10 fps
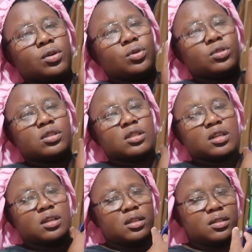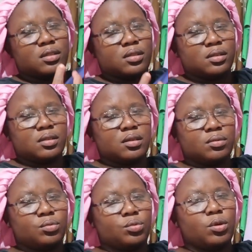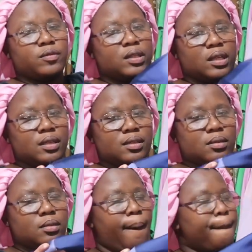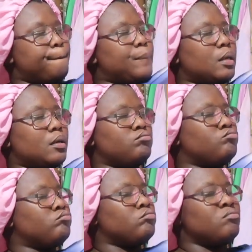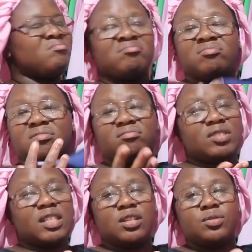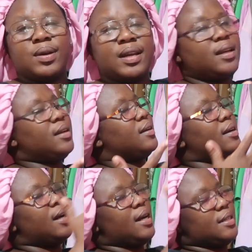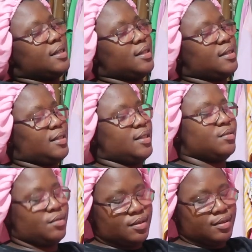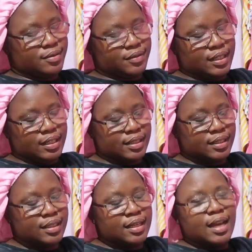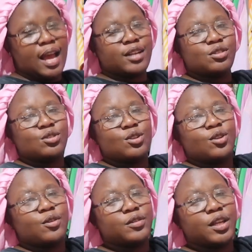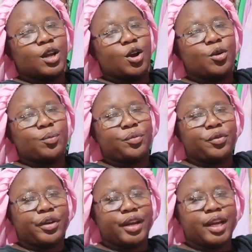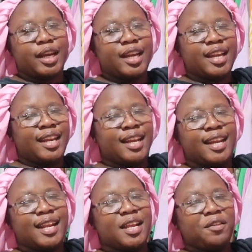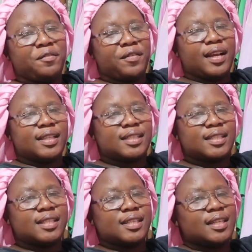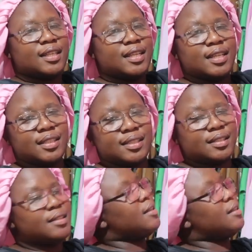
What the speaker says: or the skirt of this. But either way, I still love this. I just love the ombre effect. This